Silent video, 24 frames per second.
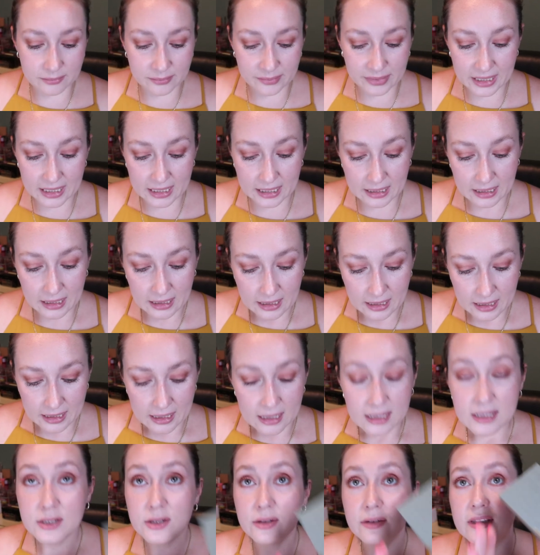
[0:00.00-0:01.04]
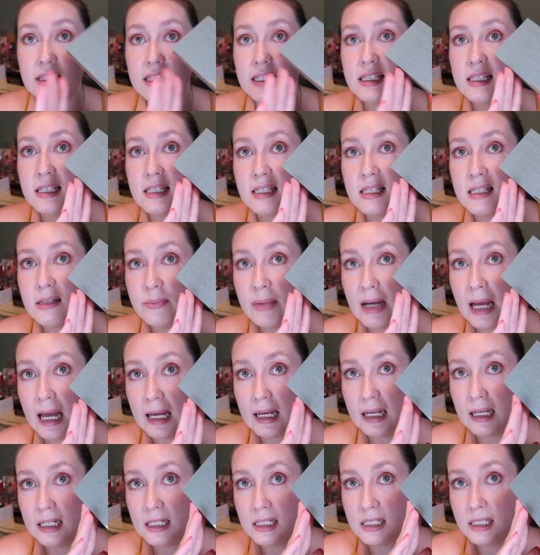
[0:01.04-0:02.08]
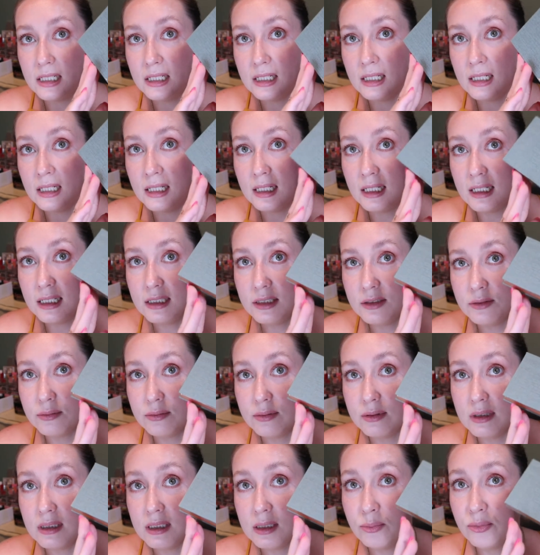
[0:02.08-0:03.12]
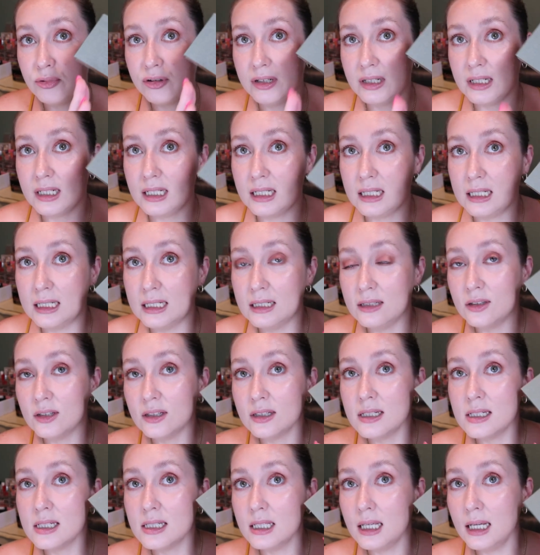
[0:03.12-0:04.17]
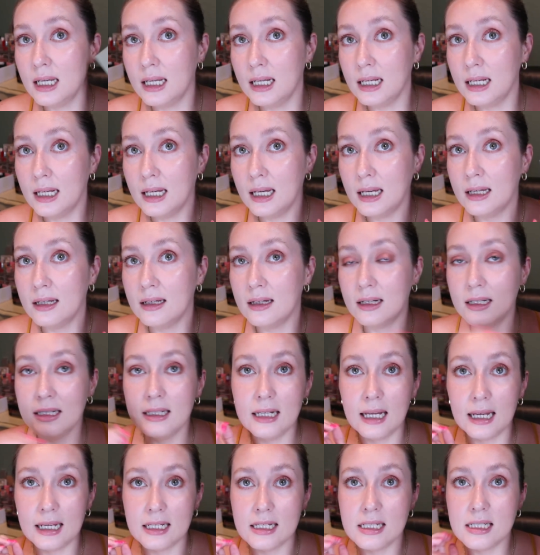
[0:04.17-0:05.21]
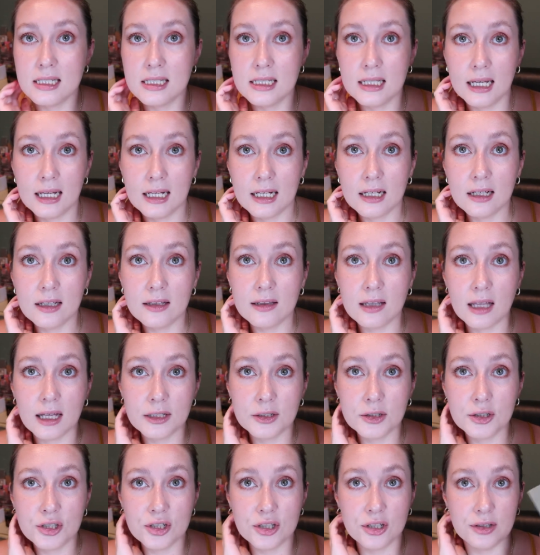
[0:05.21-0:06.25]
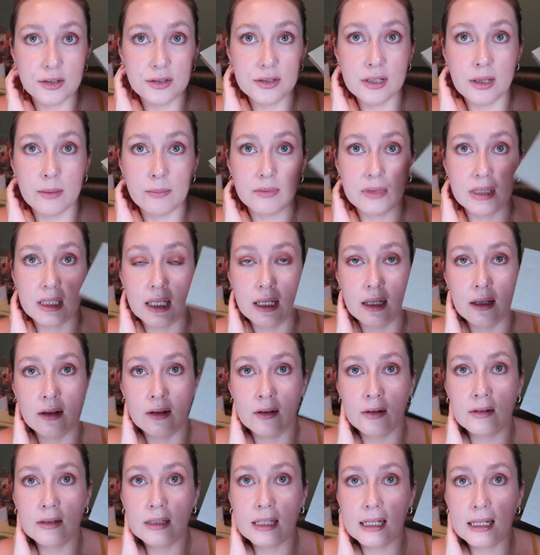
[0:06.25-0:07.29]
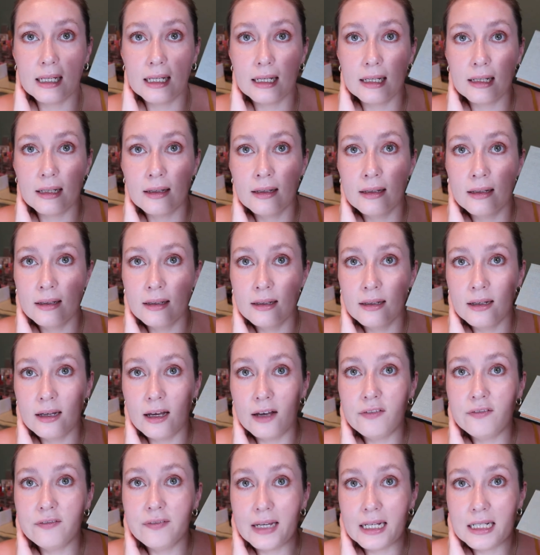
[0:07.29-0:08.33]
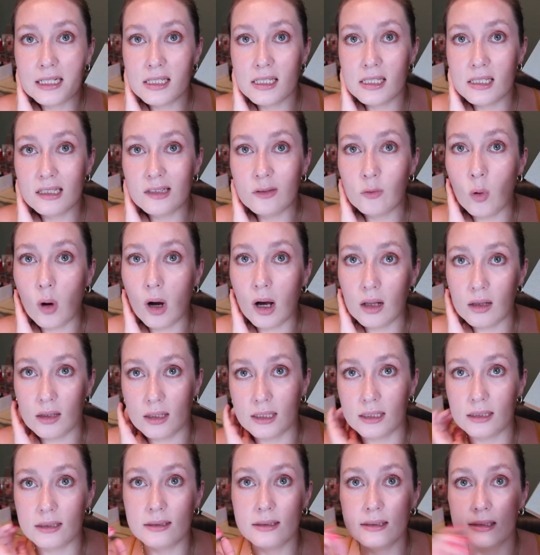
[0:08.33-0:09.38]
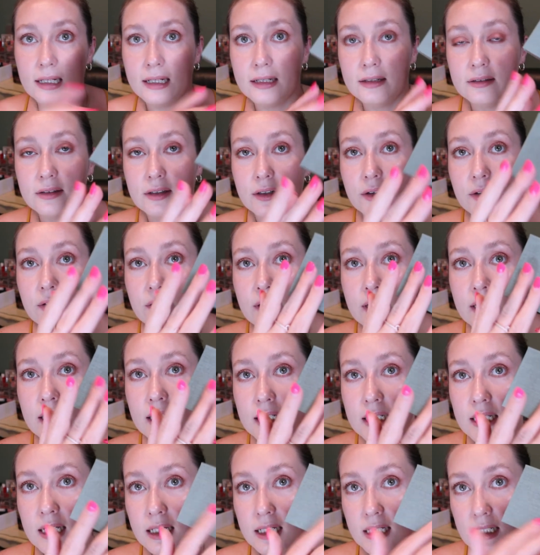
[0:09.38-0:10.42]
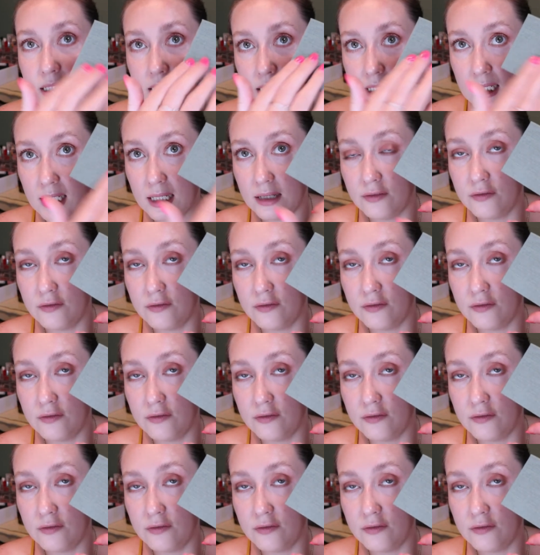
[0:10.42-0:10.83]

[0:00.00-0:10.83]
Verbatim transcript: but so this is the packaging. It's really pretty. It looks like a nice like clutch or something or like a fancy wallet. I don't know. It, it's like